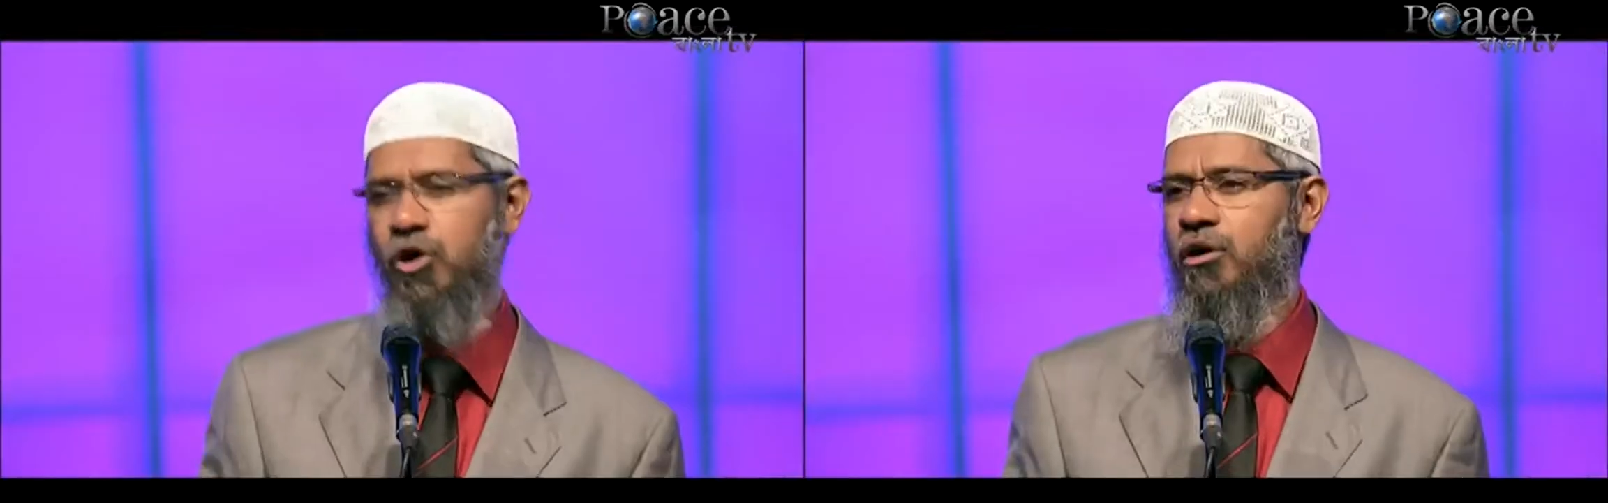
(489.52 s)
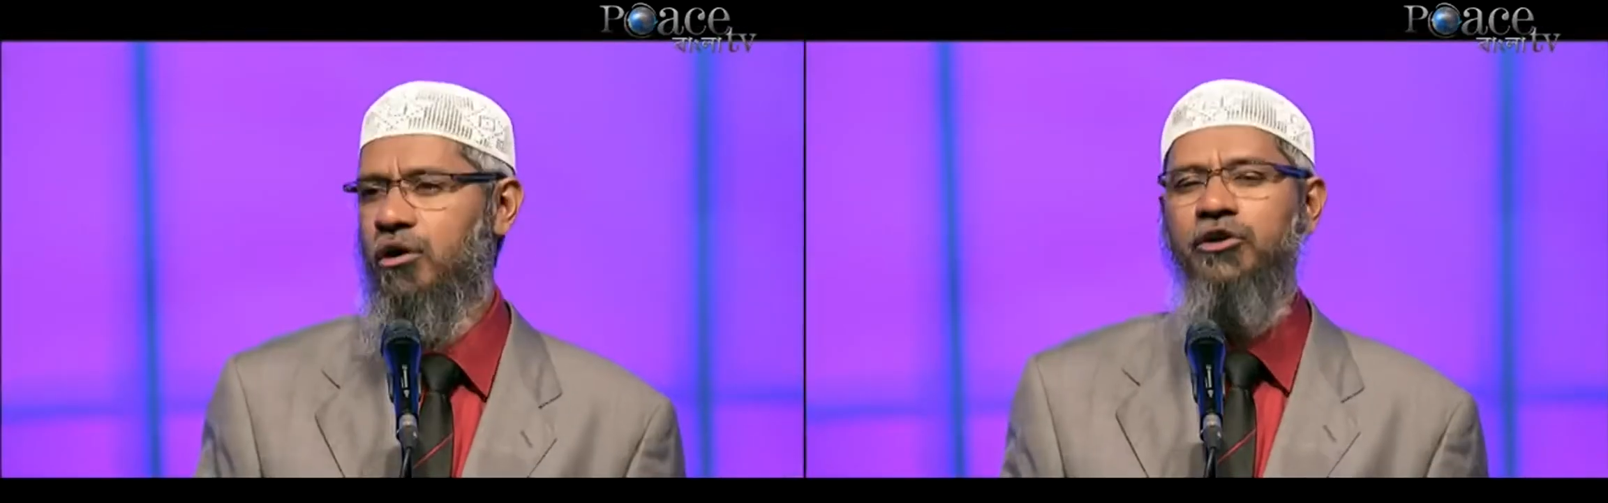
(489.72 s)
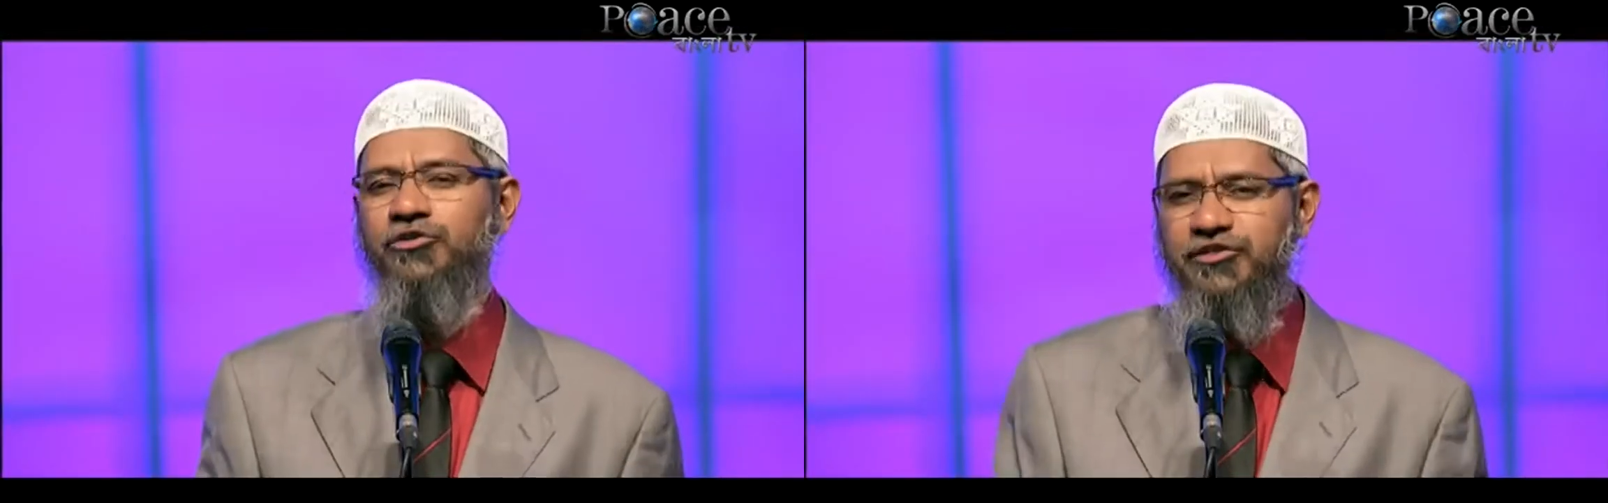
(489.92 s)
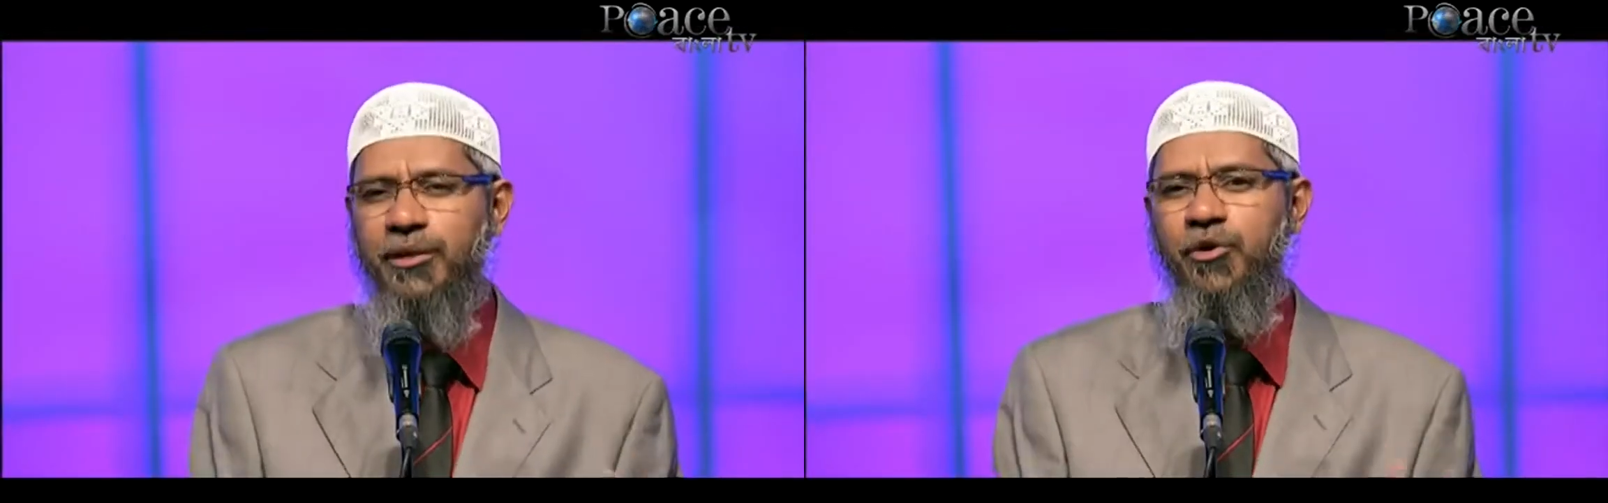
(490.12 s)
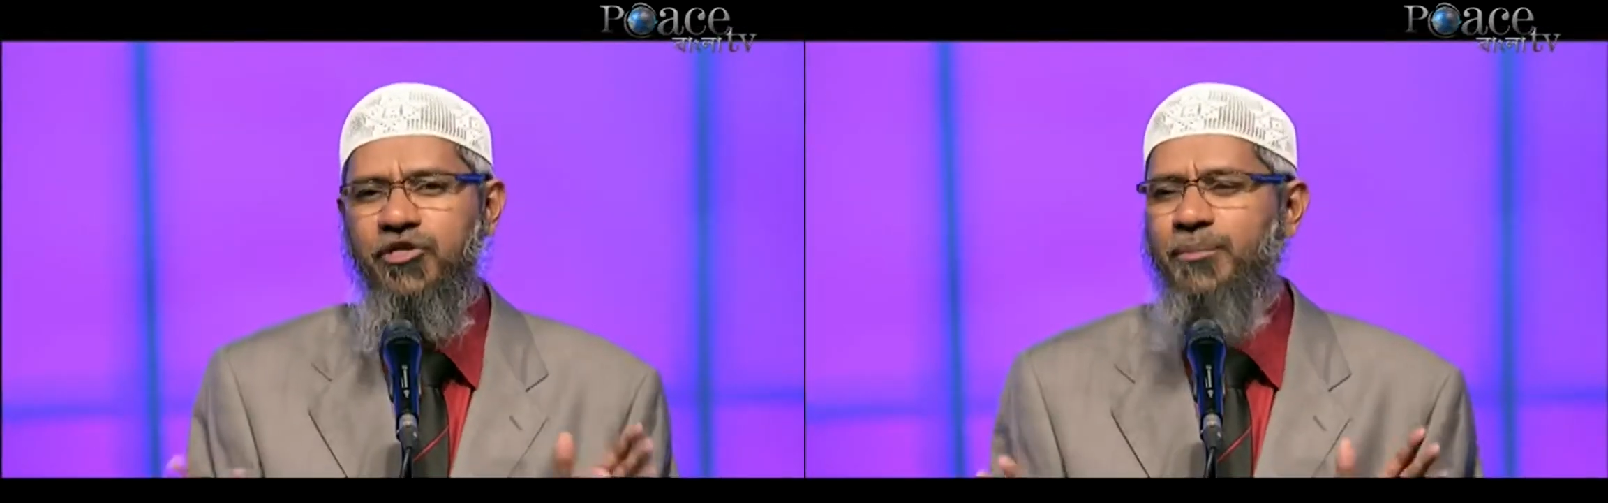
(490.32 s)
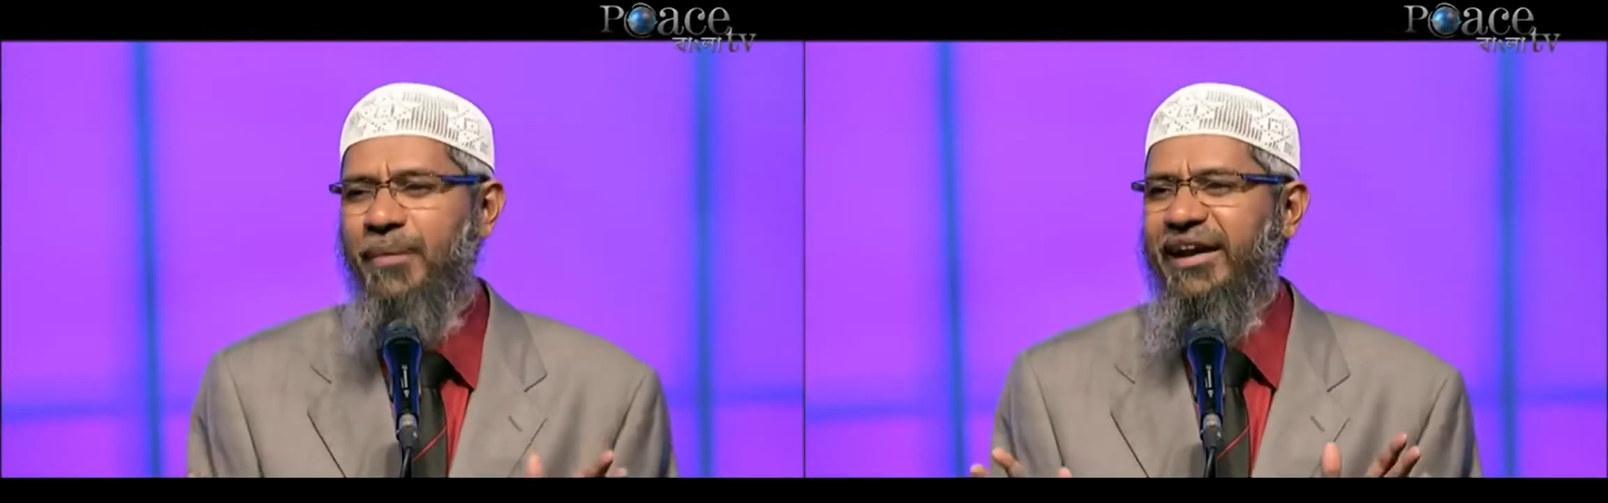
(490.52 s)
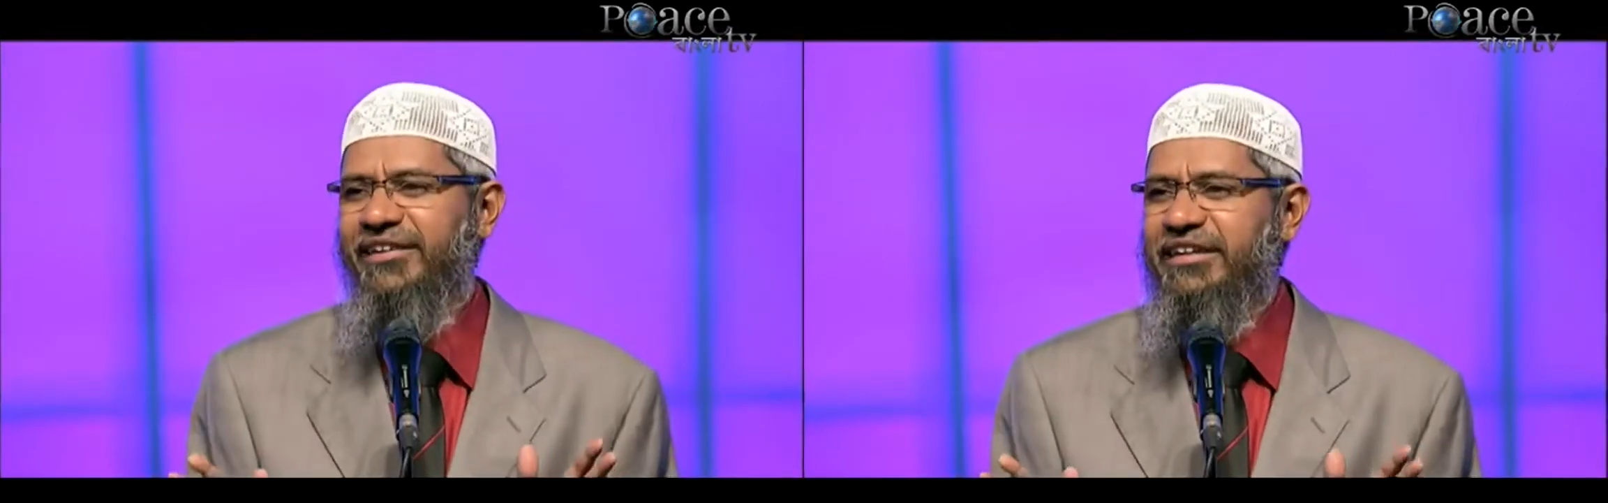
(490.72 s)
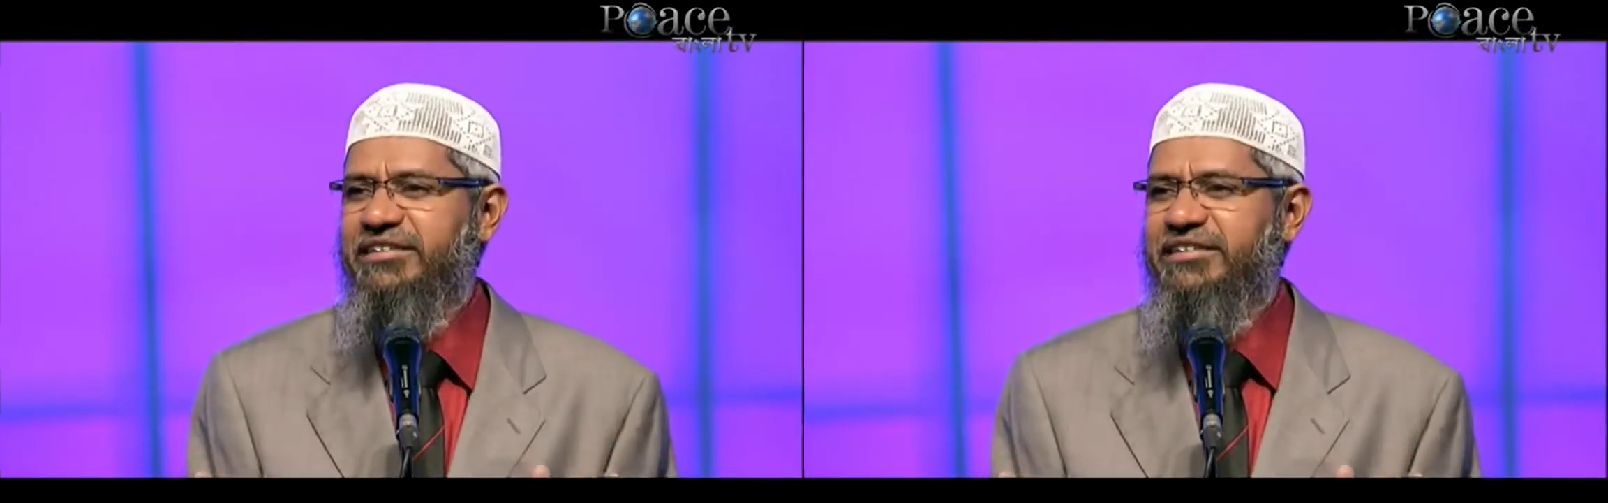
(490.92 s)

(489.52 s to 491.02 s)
No. So suppose the math